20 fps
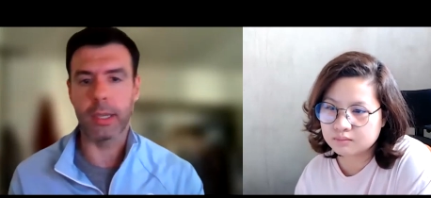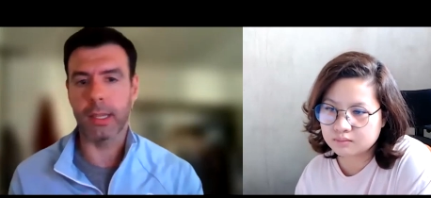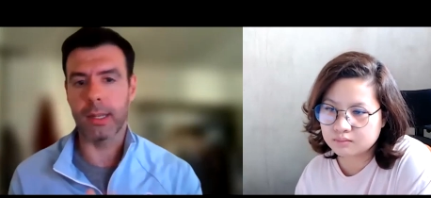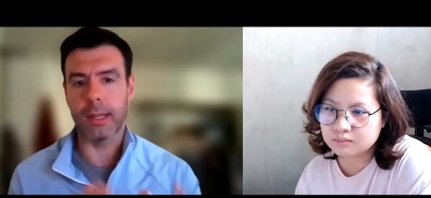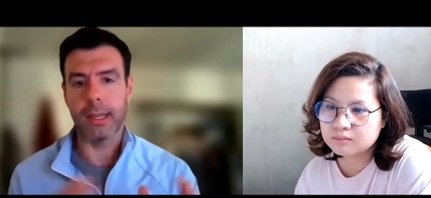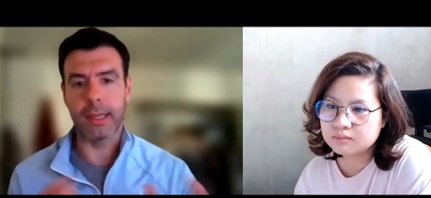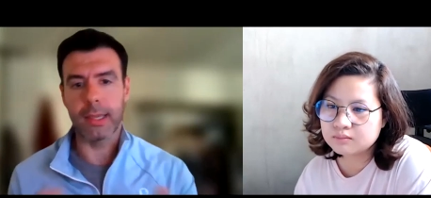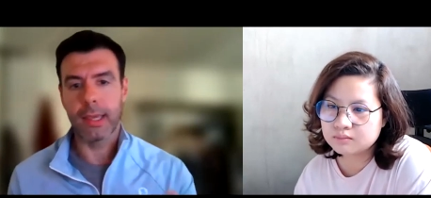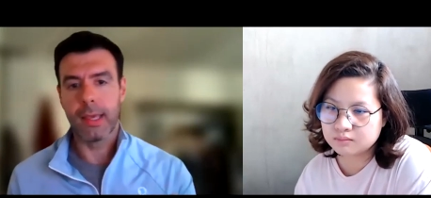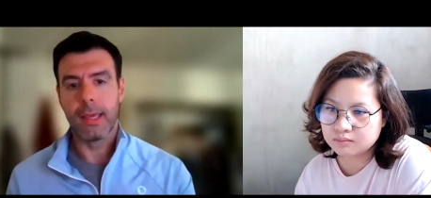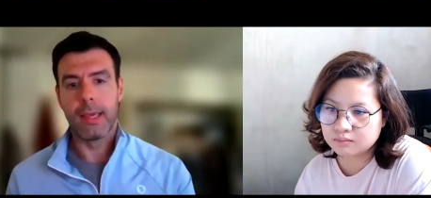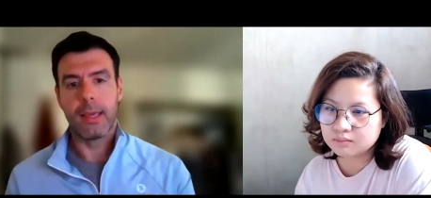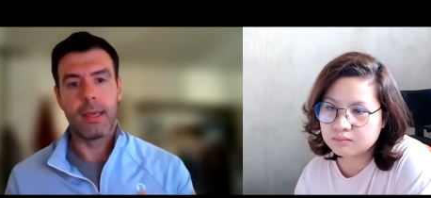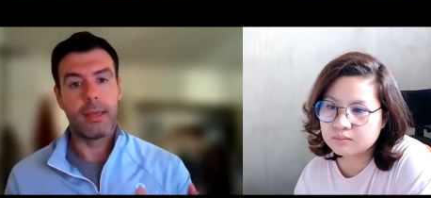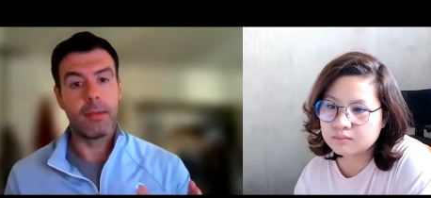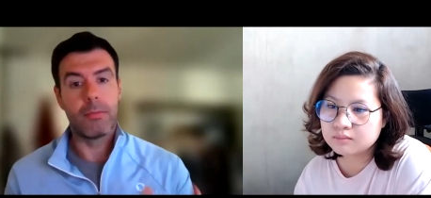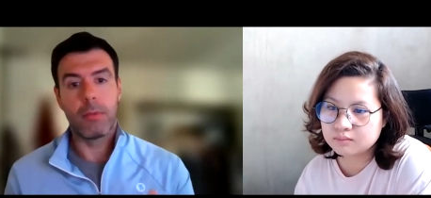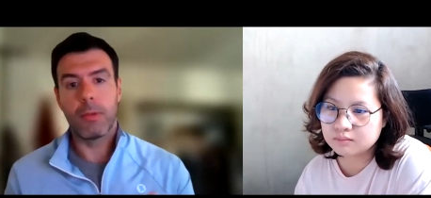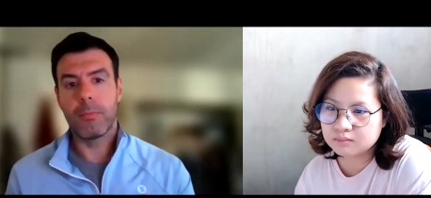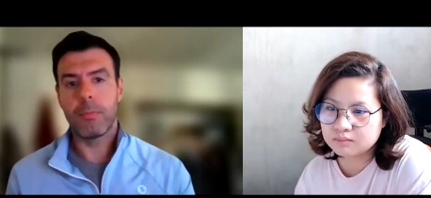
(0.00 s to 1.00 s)
Speaker 1: And like,
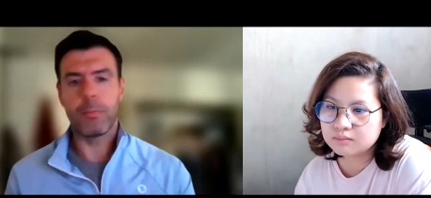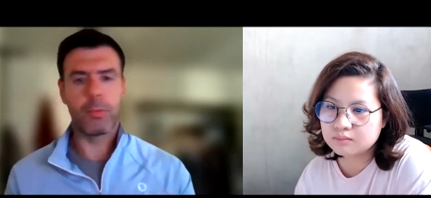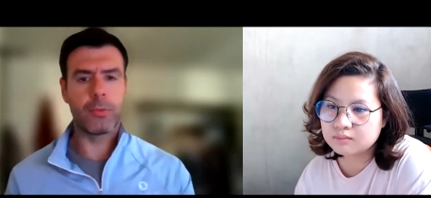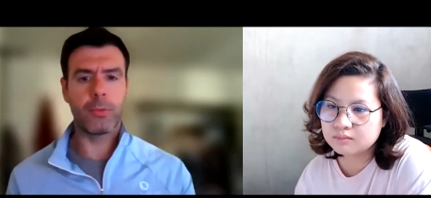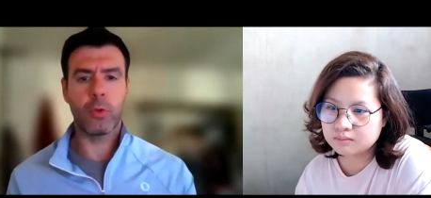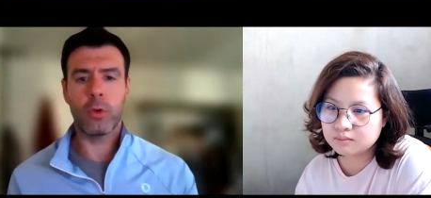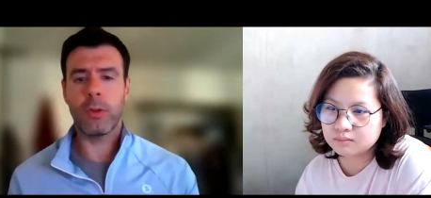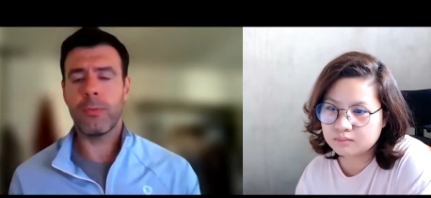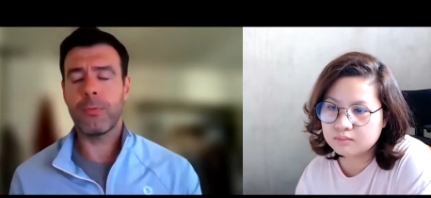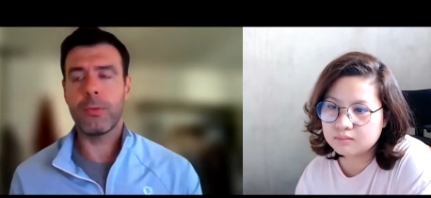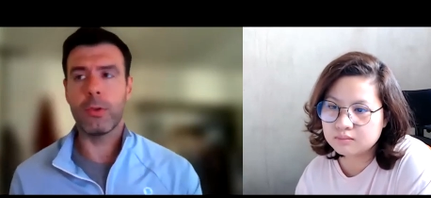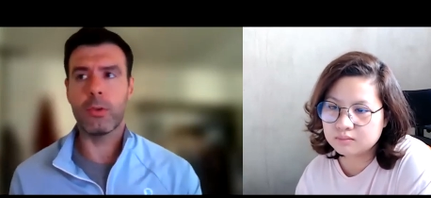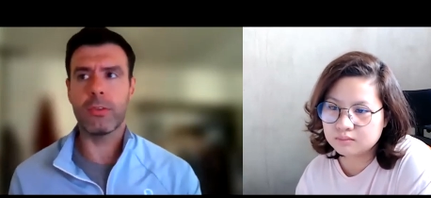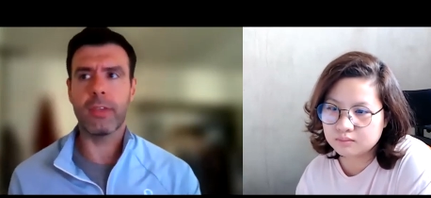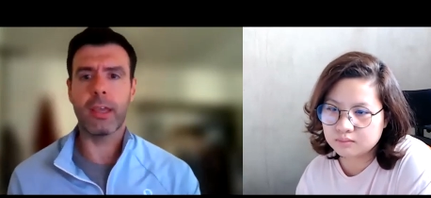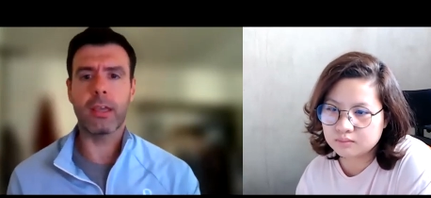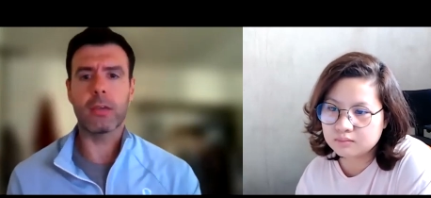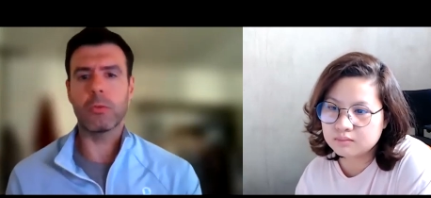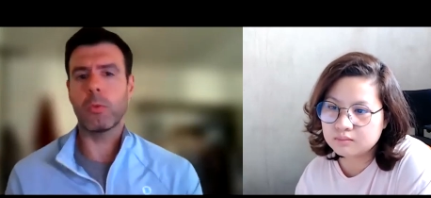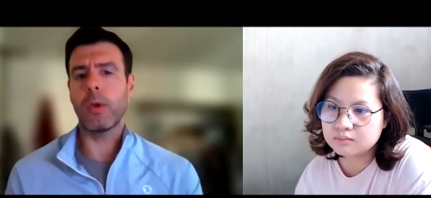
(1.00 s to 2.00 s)
it, it sort of feels
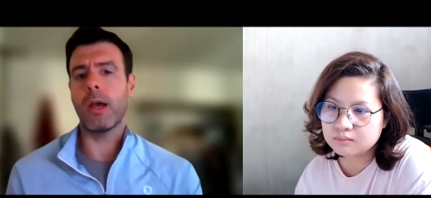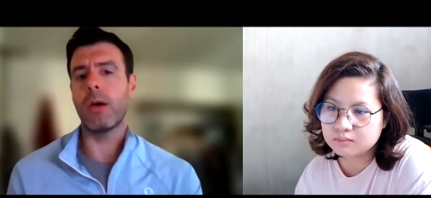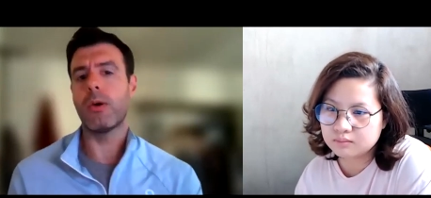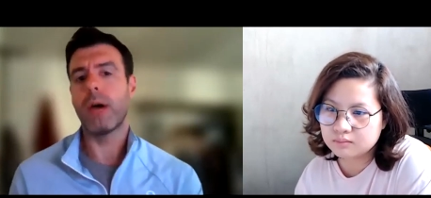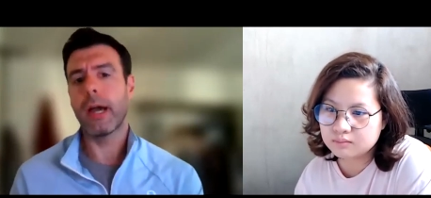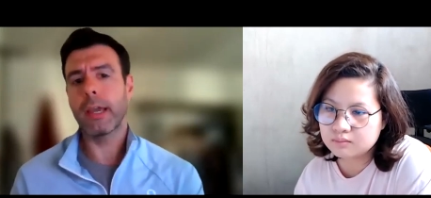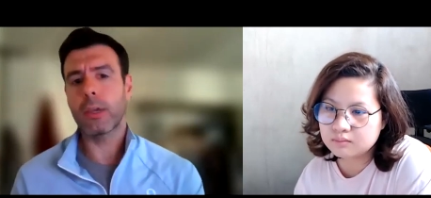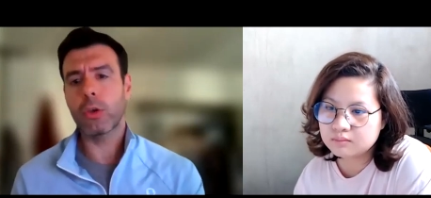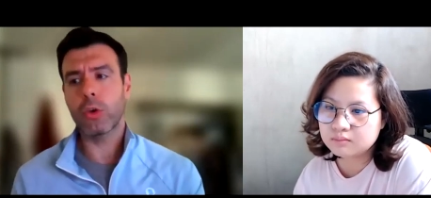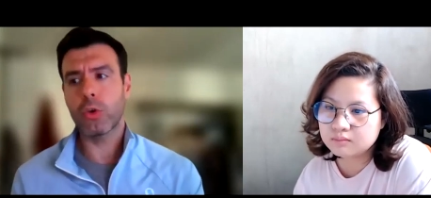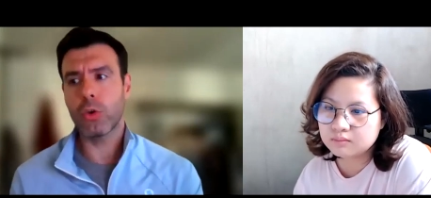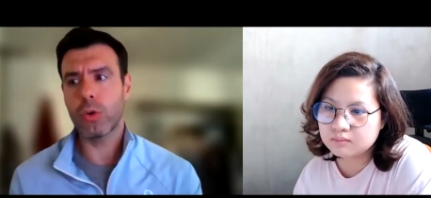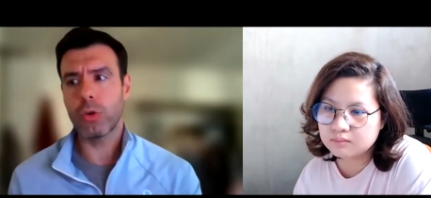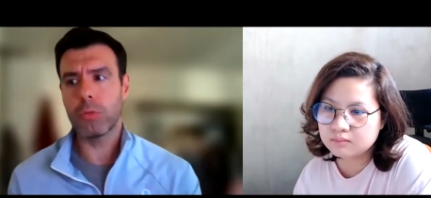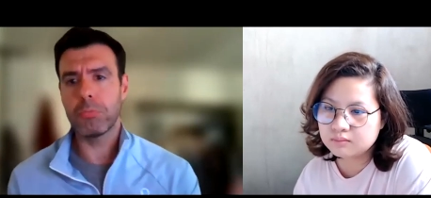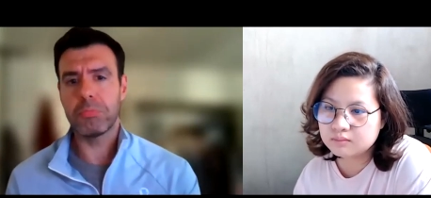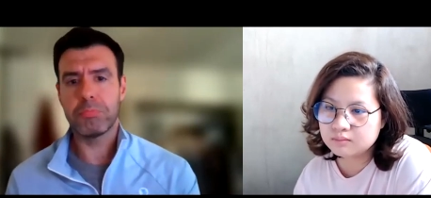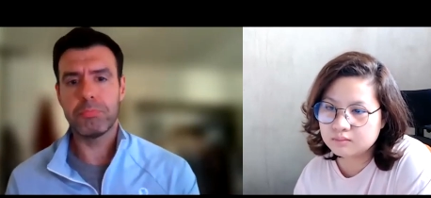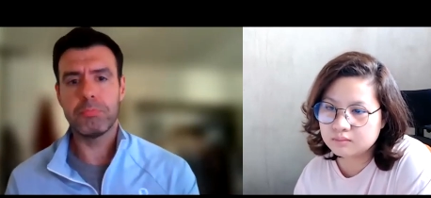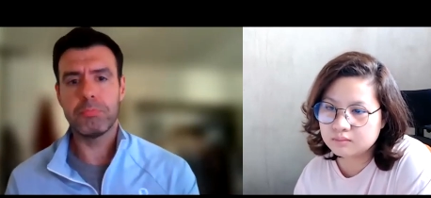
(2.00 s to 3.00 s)
like, wow, I could